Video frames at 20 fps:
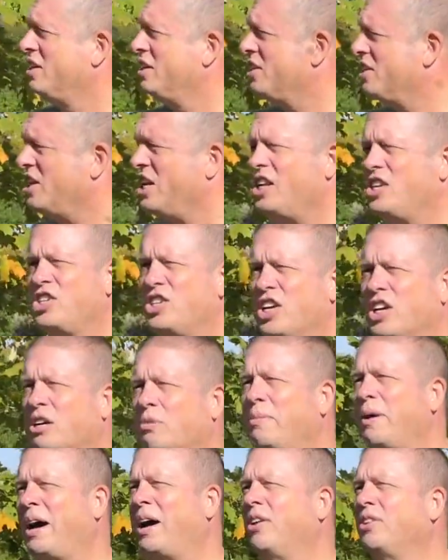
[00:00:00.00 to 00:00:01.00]
teaching
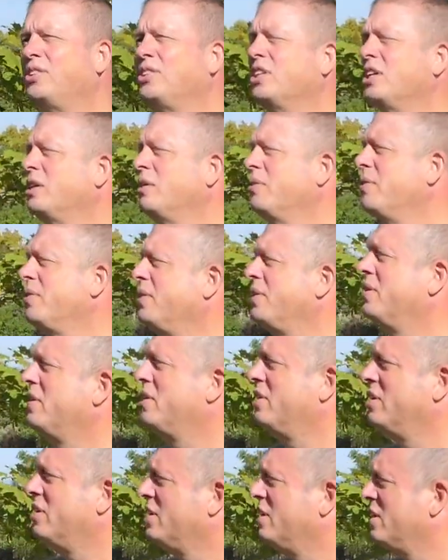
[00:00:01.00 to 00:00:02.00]
about
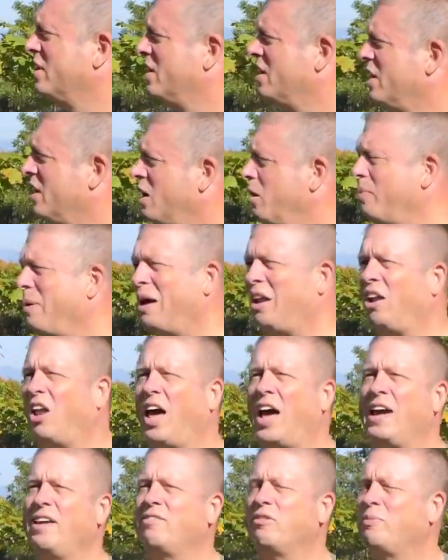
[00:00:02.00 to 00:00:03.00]

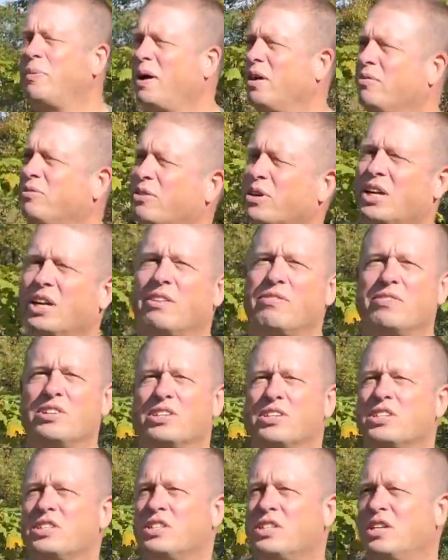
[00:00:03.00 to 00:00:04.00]
life, about
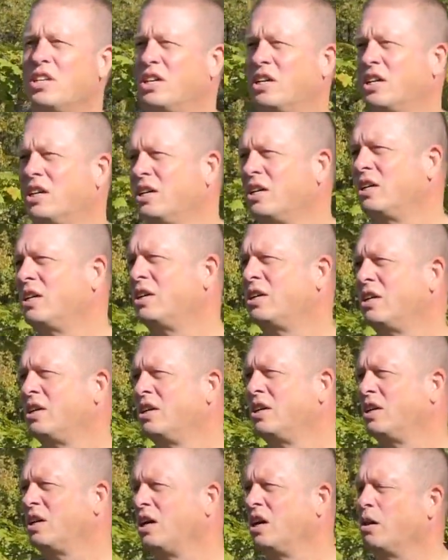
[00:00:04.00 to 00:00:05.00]
forgiveness,
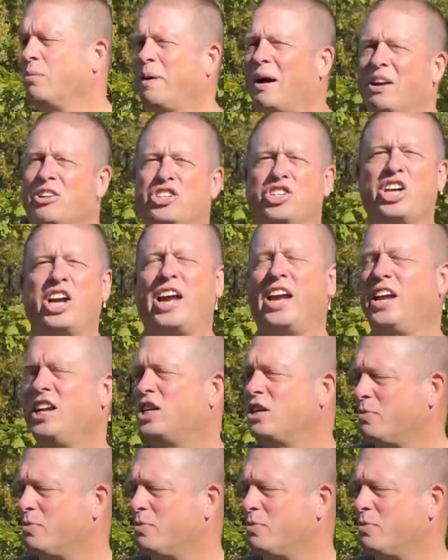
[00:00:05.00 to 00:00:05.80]
about change,